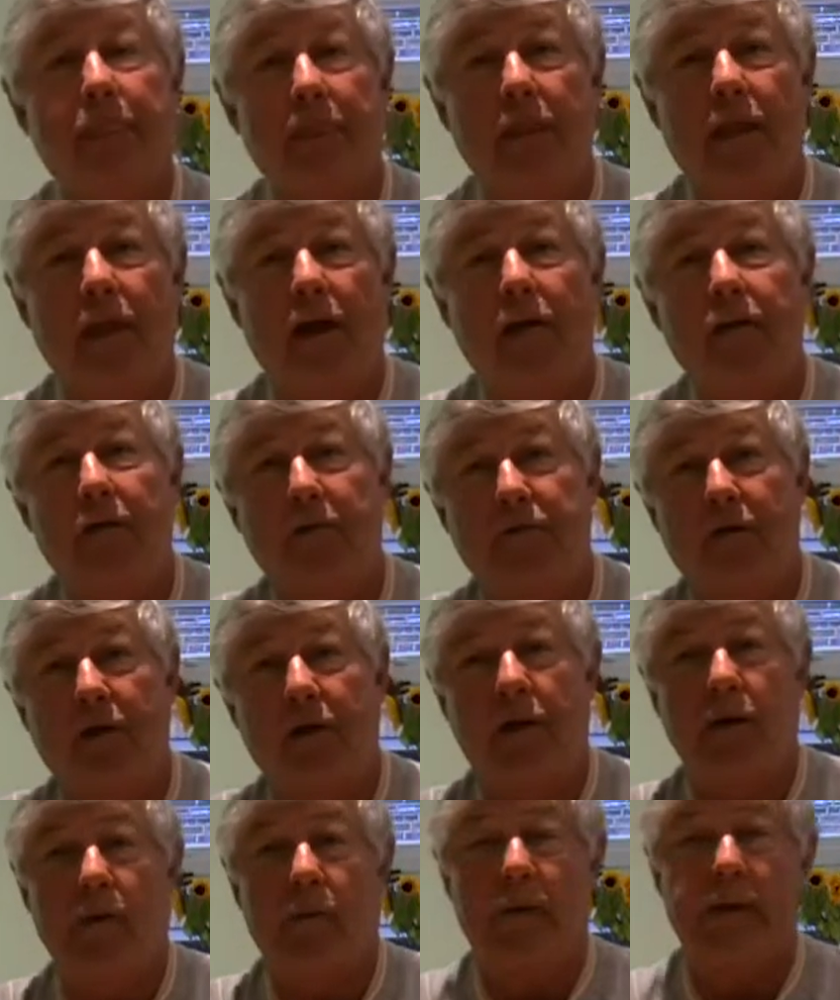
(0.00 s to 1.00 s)
if
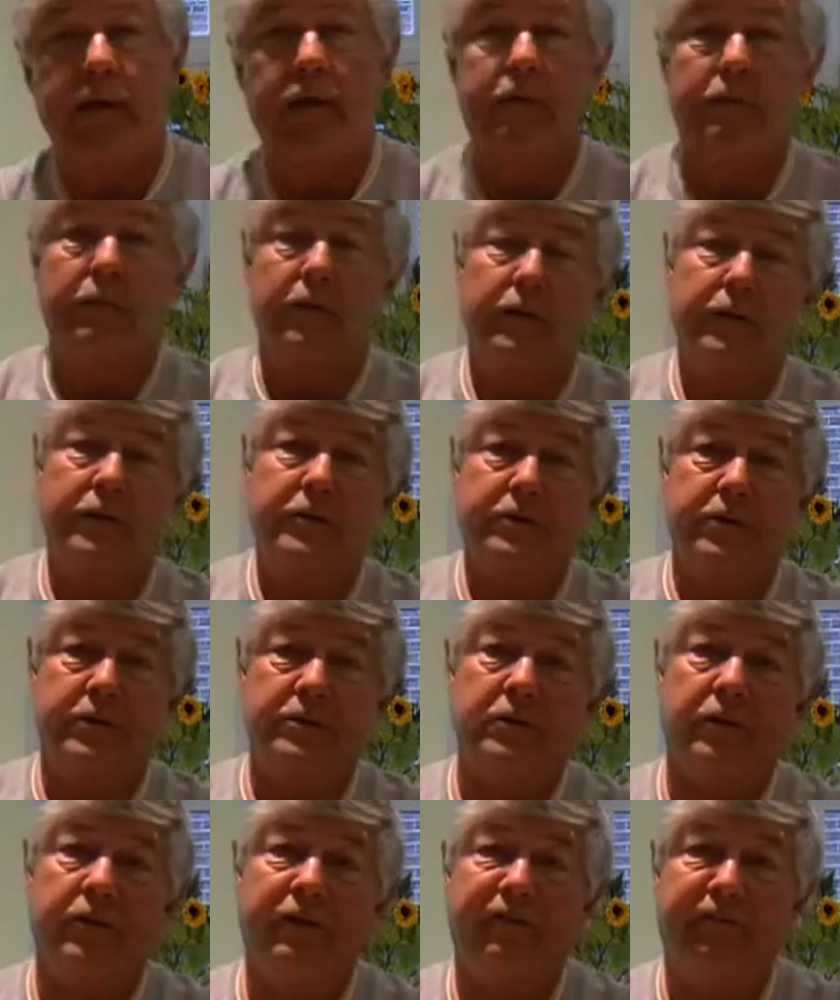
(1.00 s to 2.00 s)
I'm going to win or
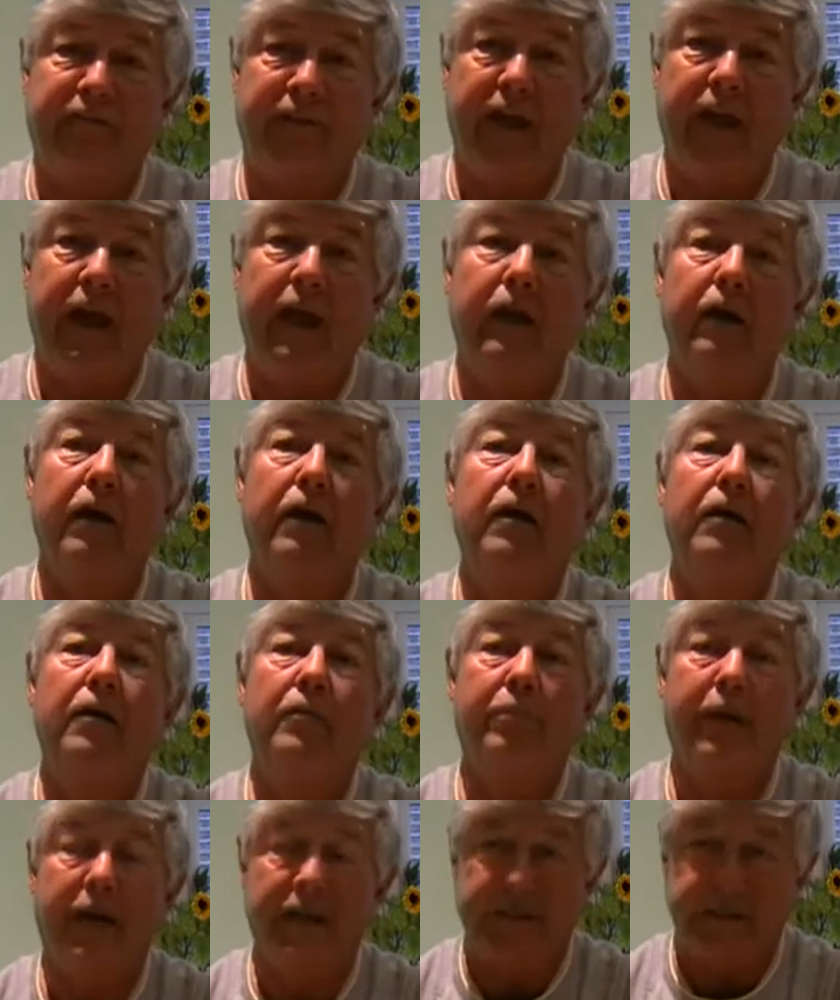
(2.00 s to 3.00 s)
lose, it's on a fair
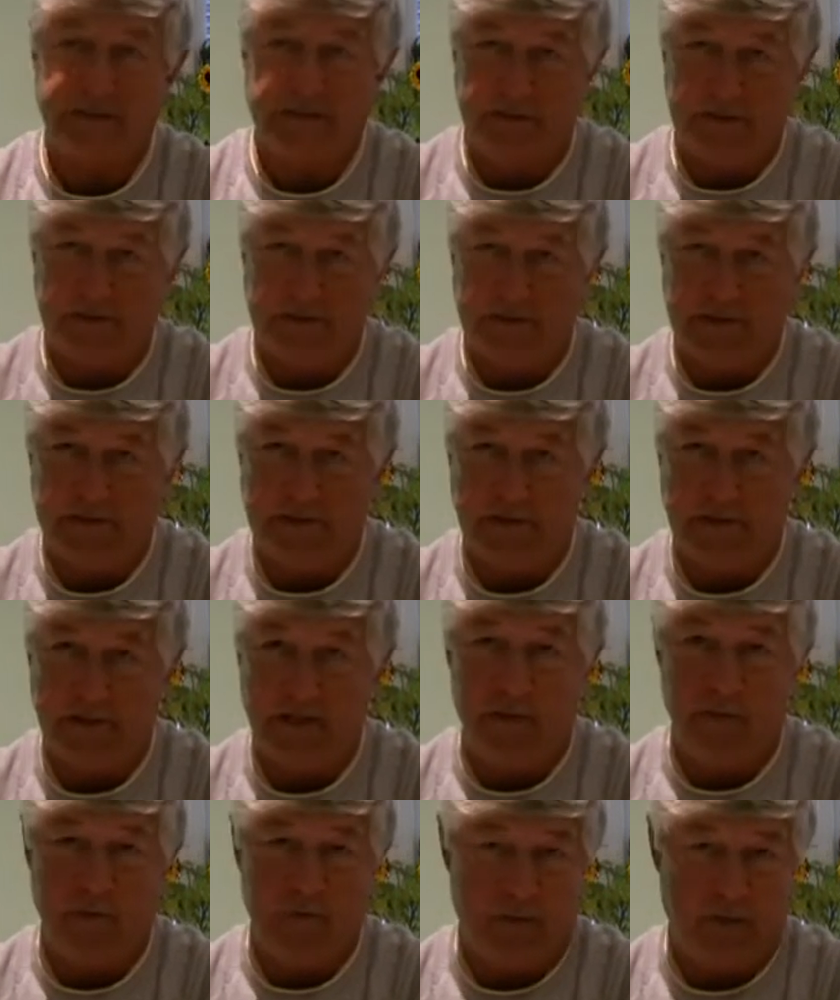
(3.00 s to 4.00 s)
basis, you
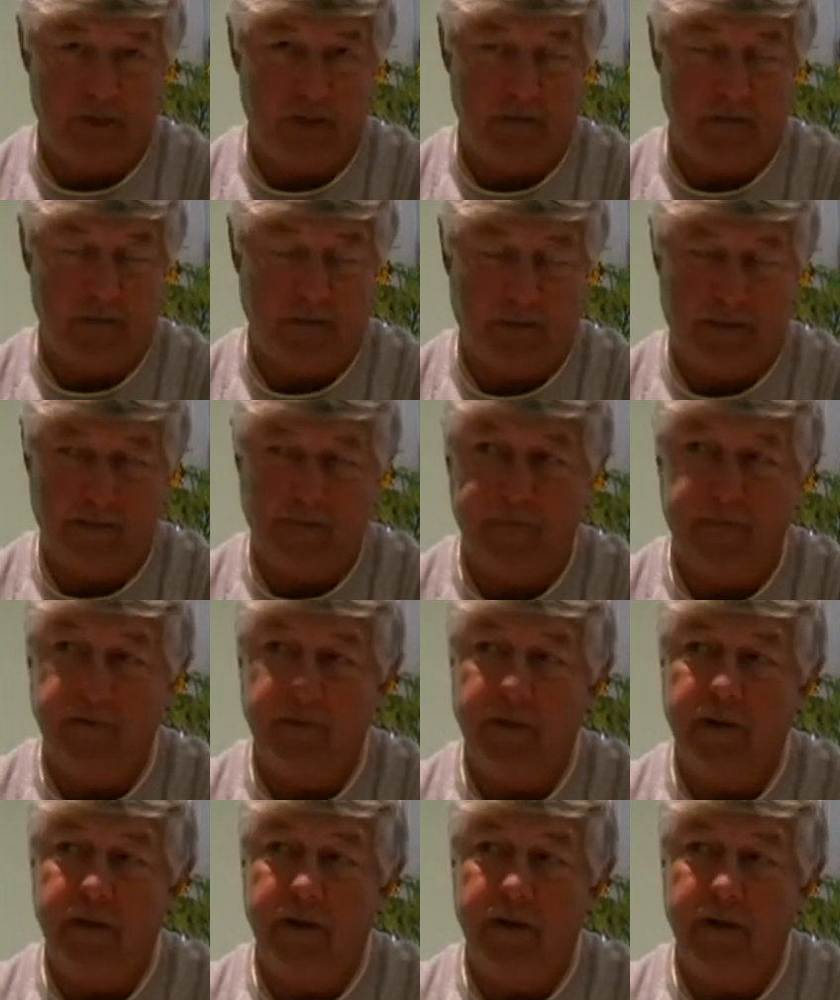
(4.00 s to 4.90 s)
see. That was him.